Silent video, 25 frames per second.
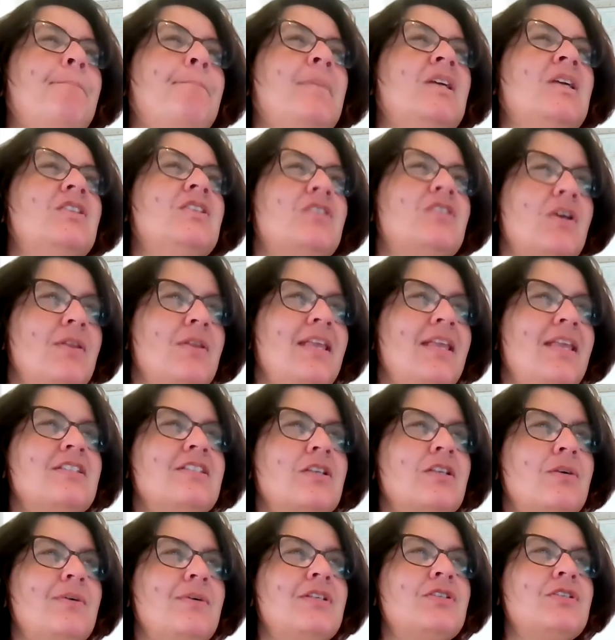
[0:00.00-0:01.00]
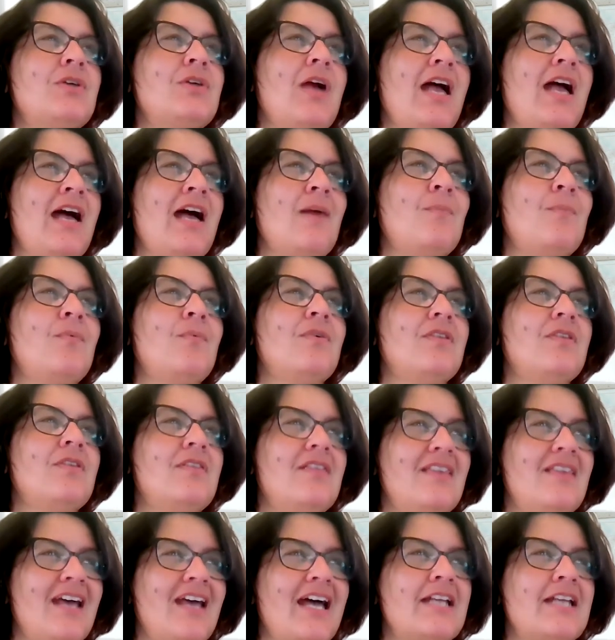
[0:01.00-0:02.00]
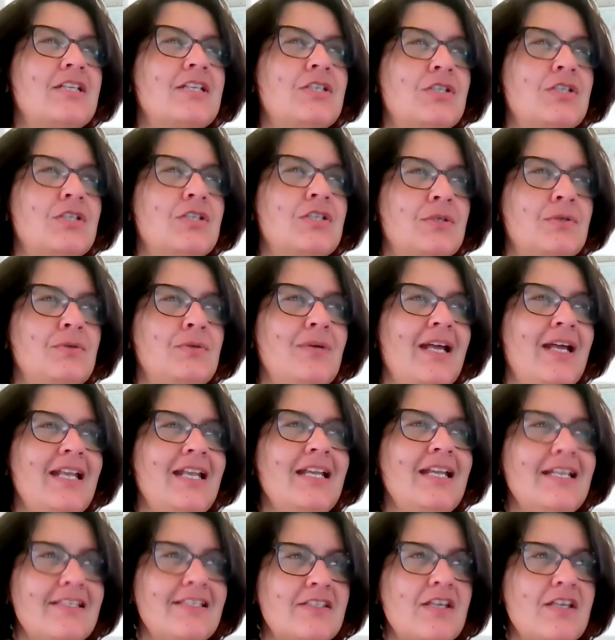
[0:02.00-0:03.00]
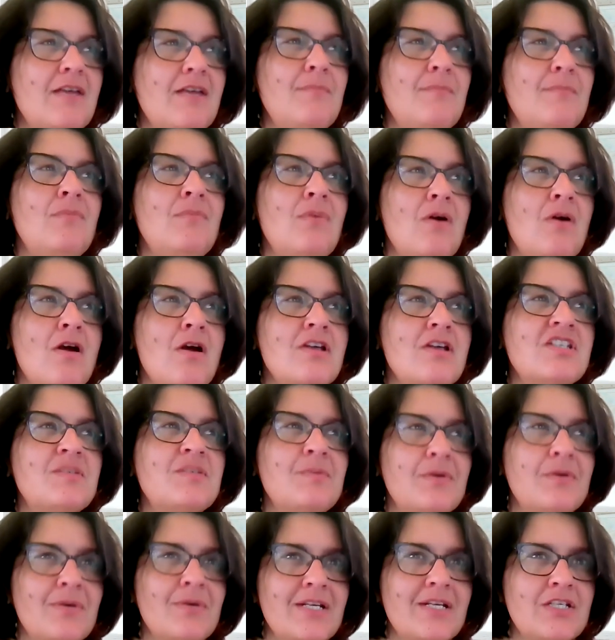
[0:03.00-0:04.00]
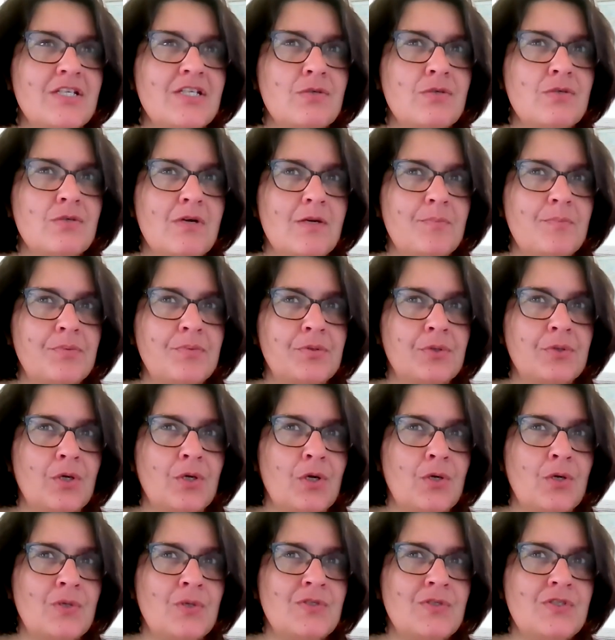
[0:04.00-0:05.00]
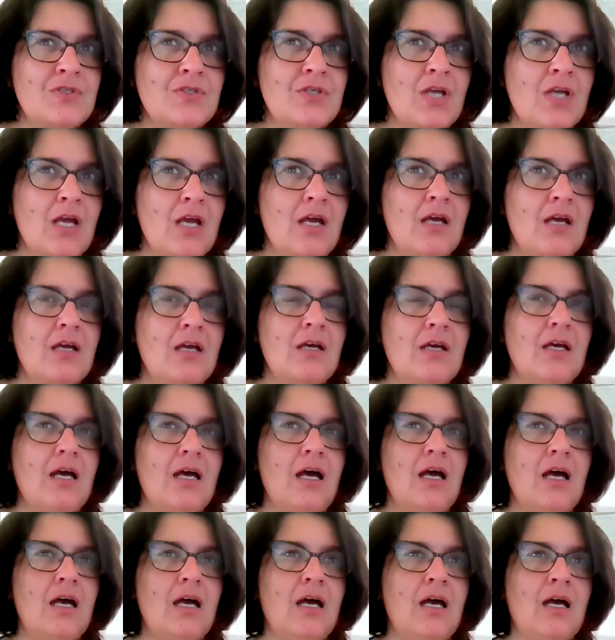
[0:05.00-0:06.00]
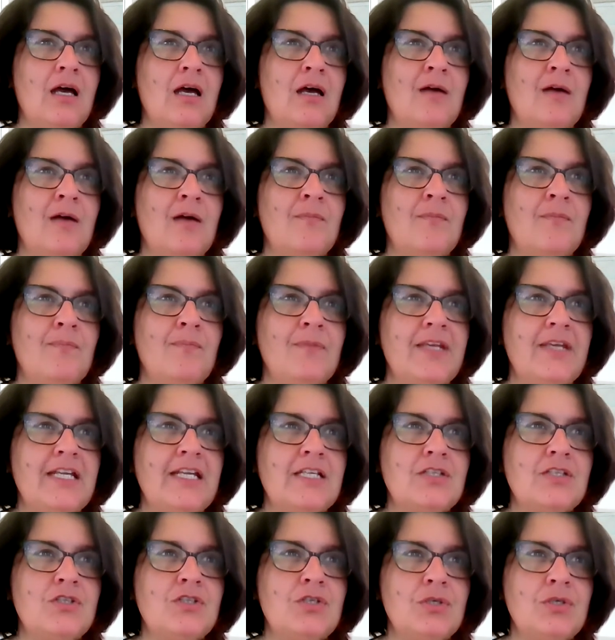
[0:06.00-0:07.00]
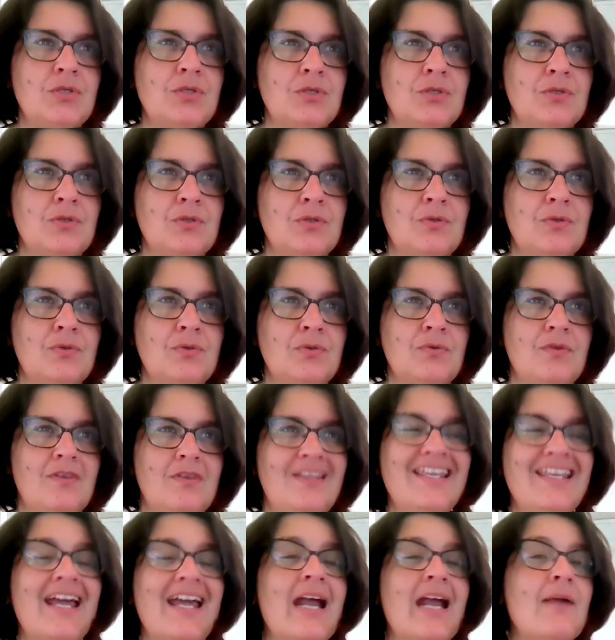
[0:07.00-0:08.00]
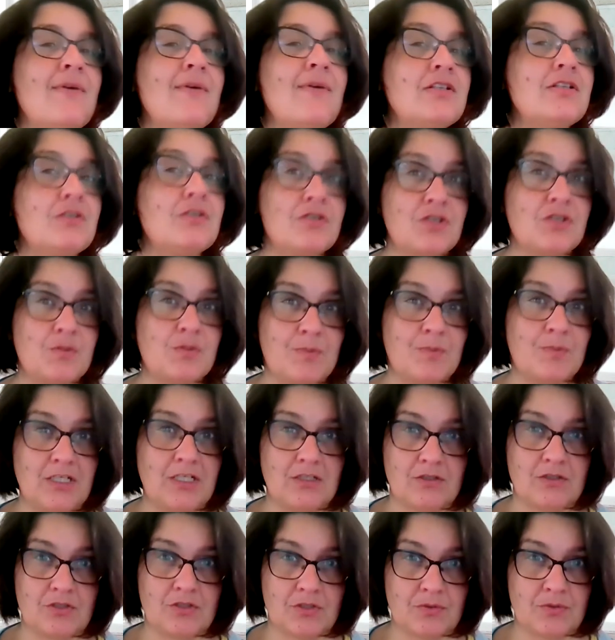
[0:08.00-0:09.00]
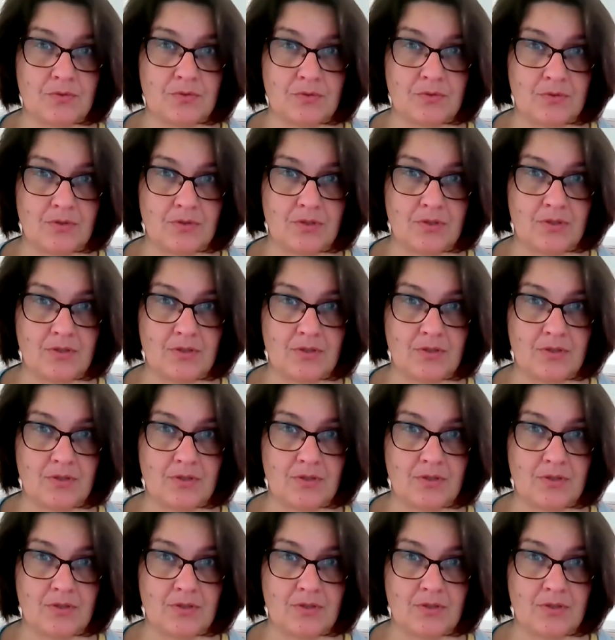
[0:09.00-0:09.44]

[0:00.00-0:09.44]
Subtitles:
So that's going to help with that too, and it's a more spiritual approach into daring to speak your truth.